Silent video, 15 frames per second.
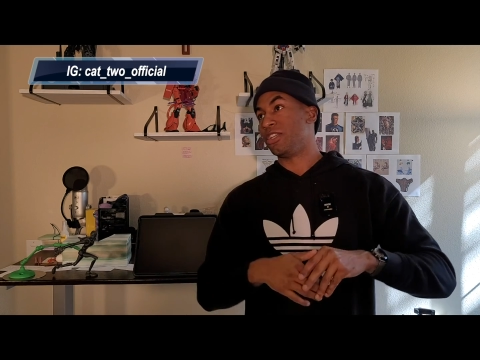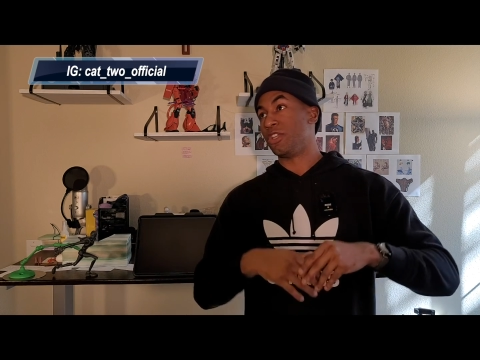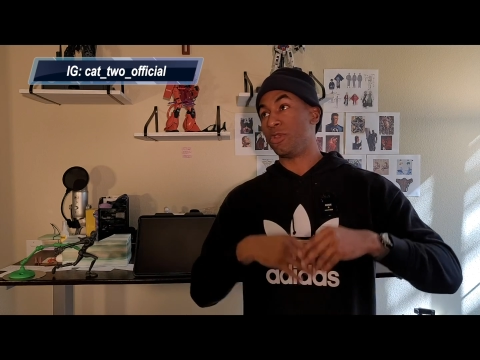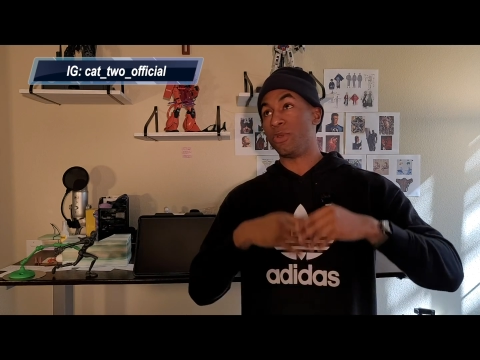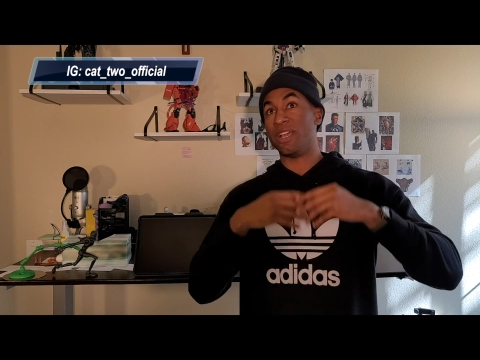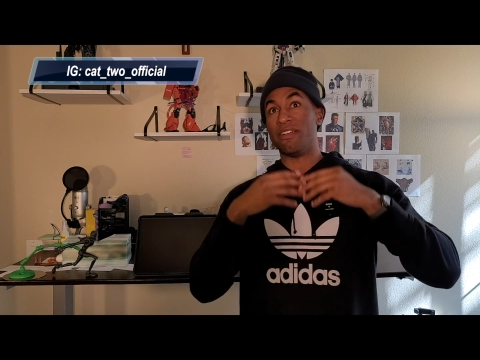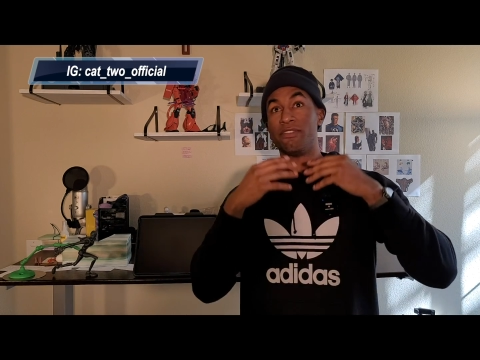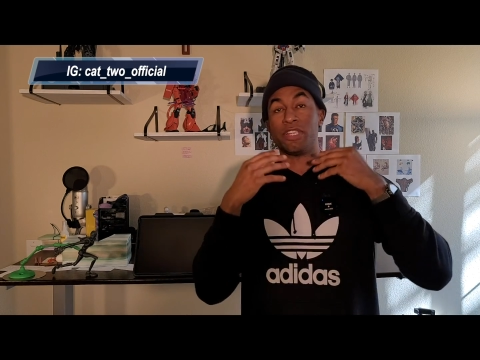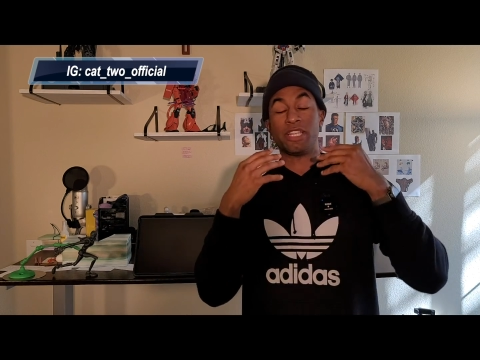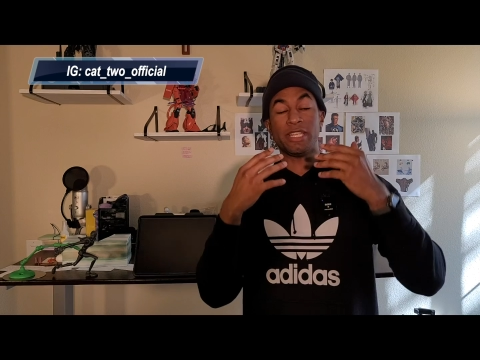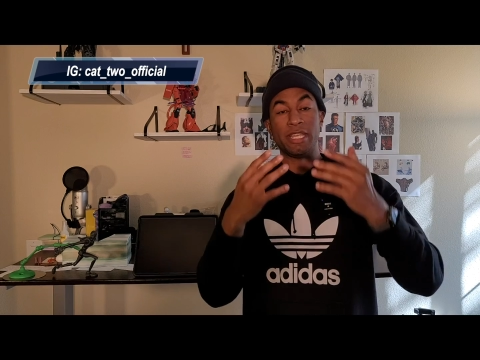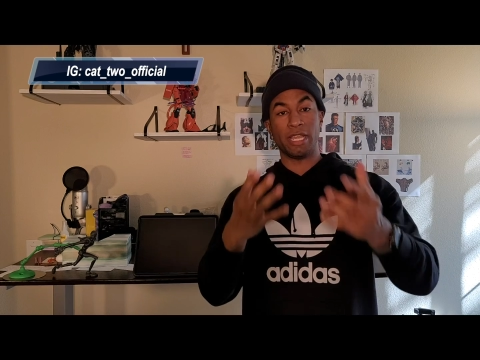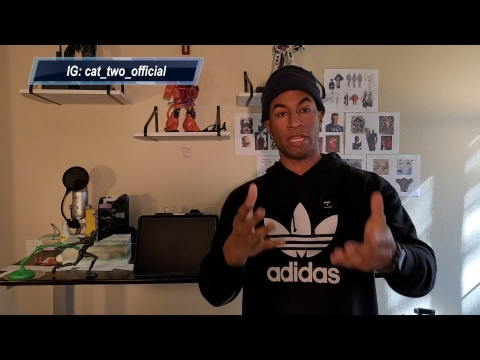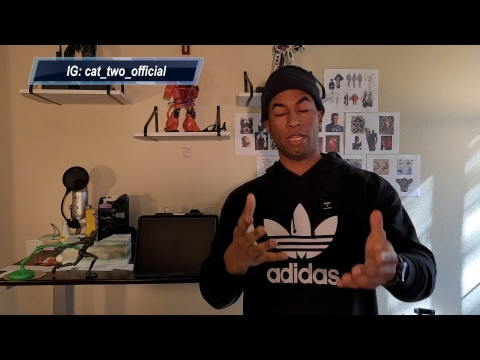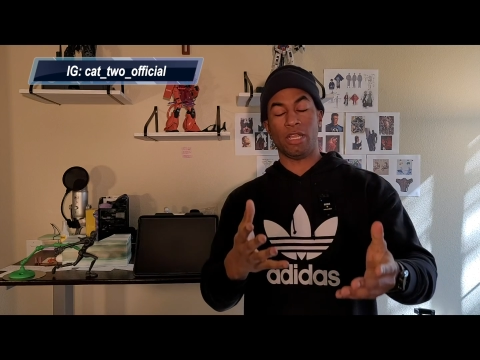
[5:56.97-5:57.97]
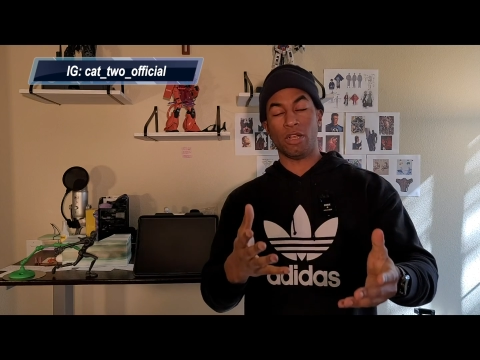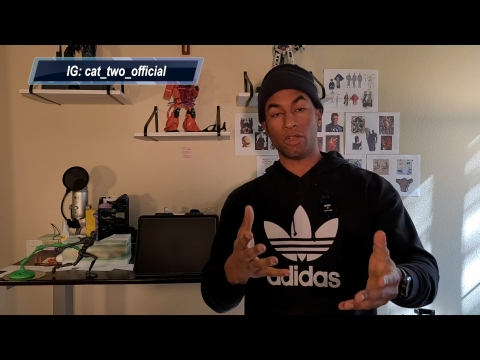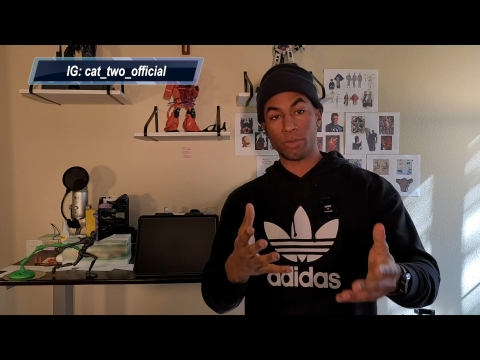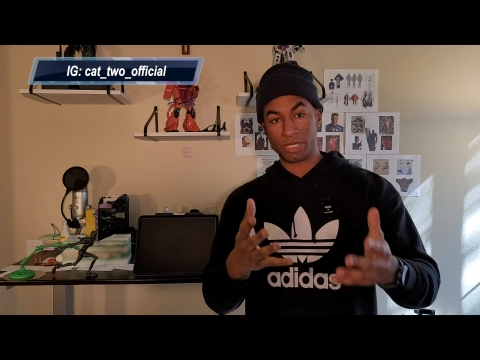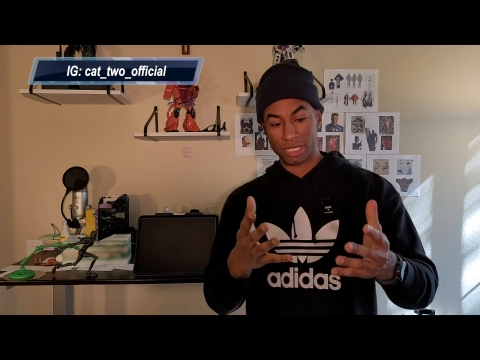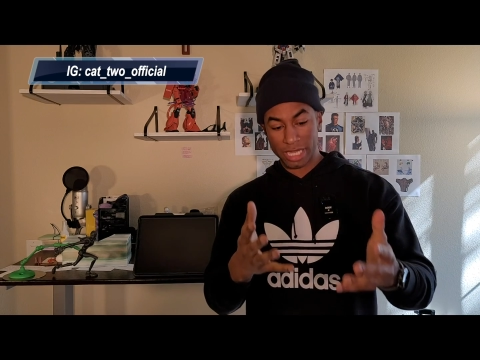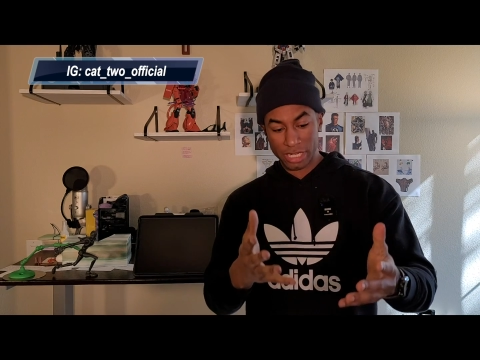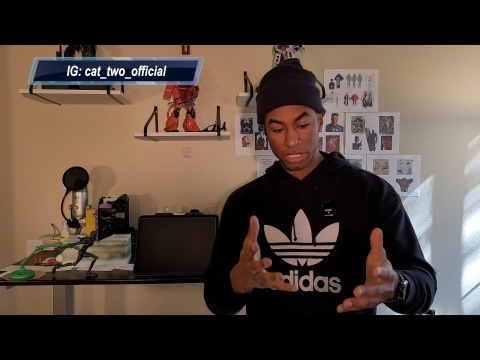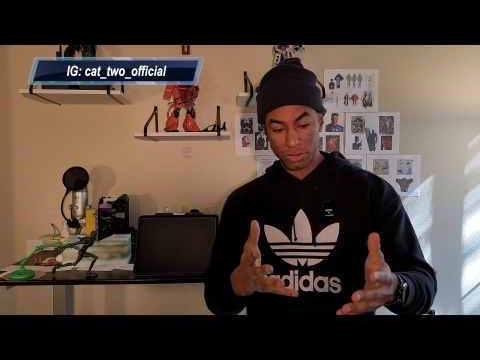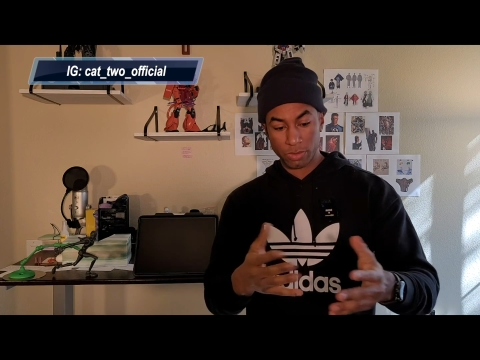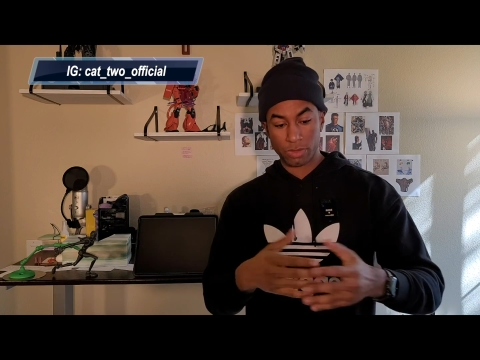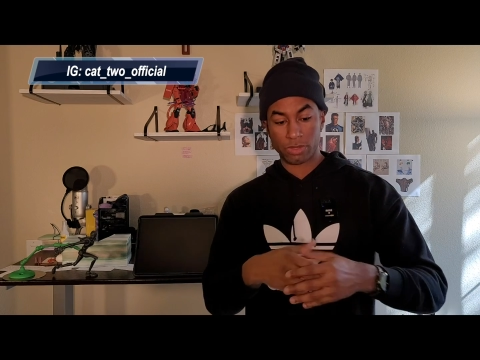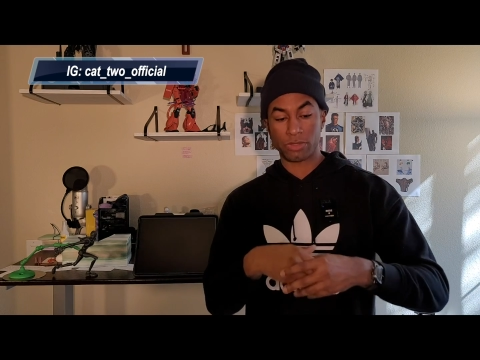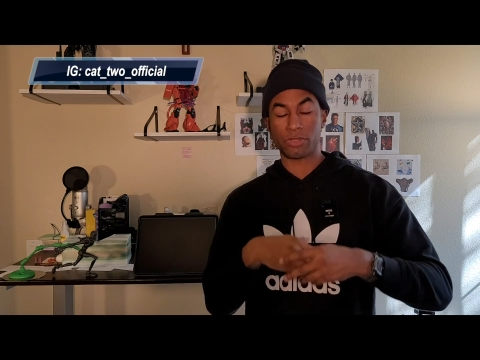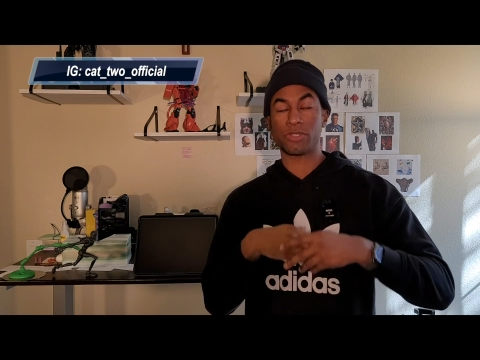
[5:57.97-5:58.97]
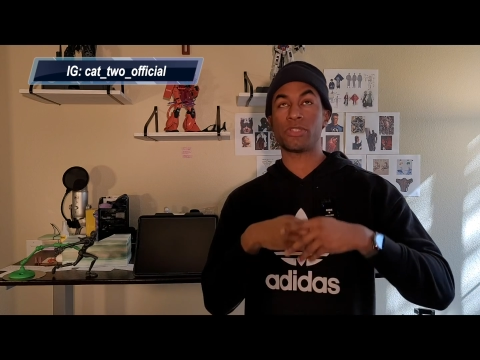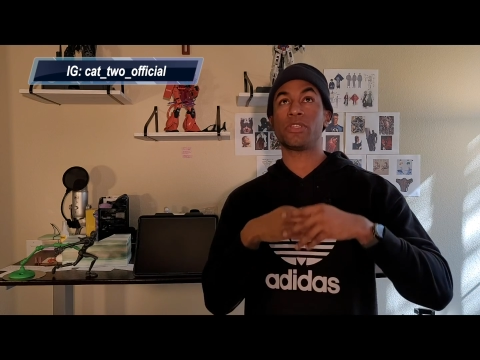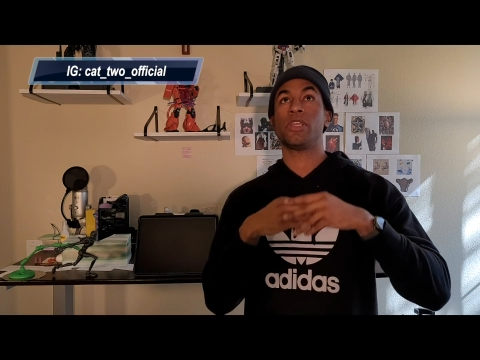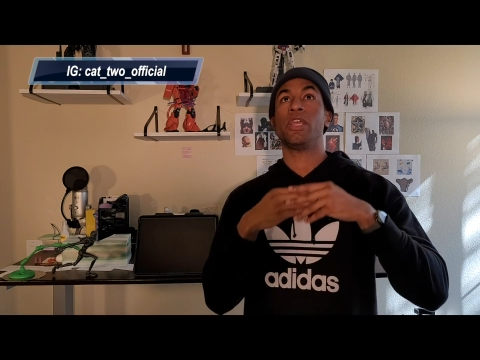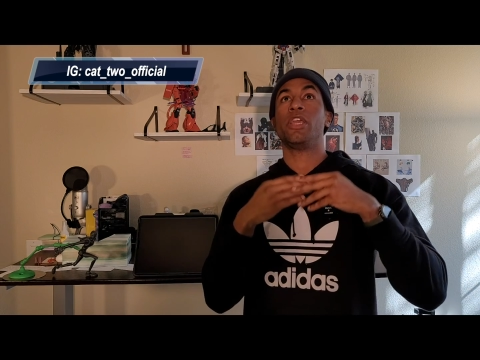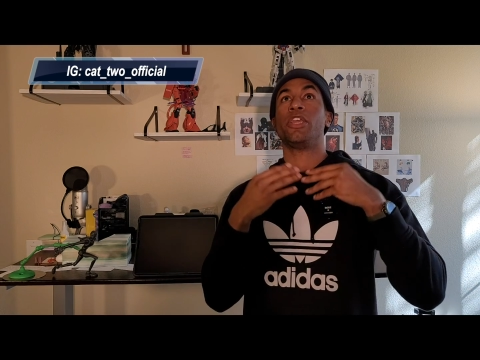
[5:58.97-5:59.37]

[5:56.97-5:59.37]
You have homosexuals.